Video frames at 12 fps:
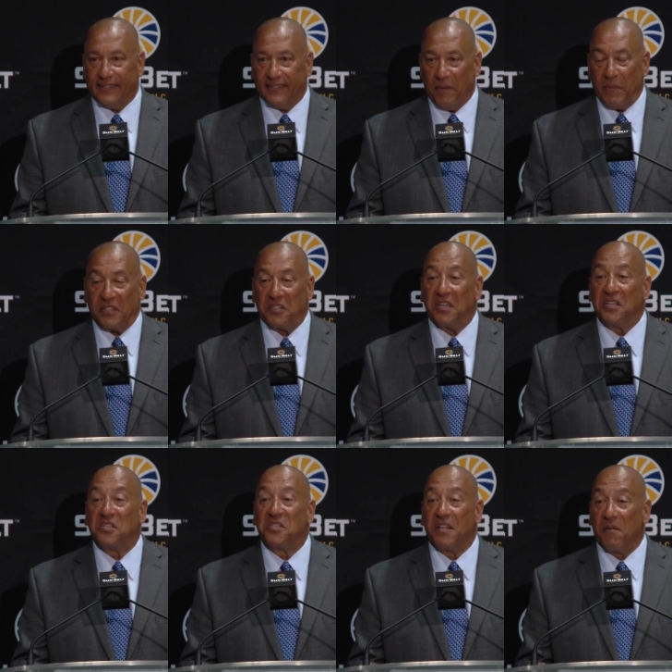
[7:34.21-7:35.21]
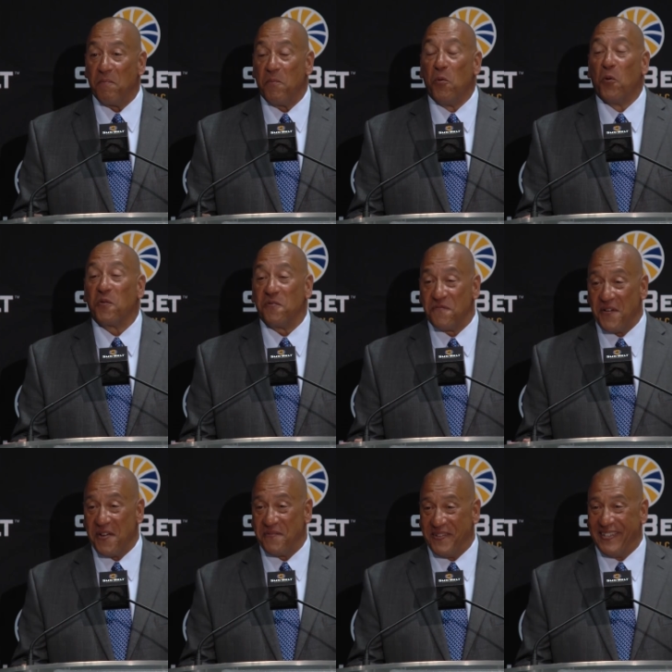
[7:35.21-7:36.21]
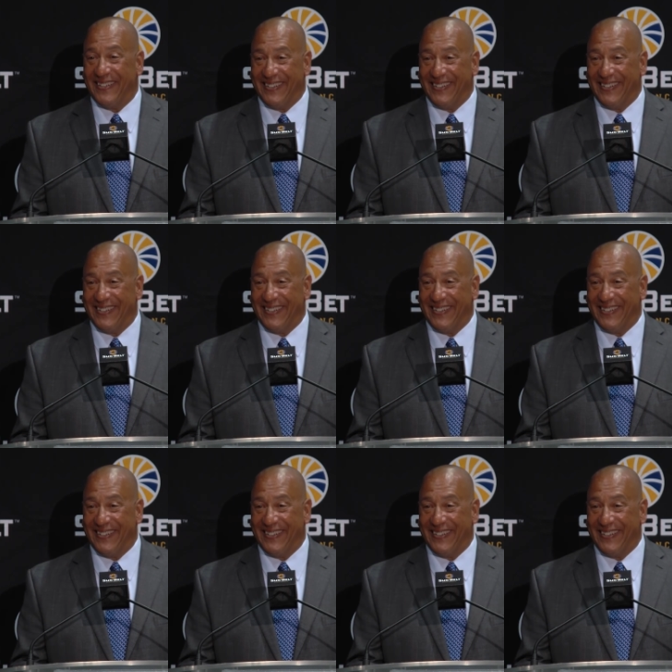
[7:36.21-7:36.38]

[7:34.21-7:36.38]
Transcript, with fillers: I'm, I'm more than fine with it.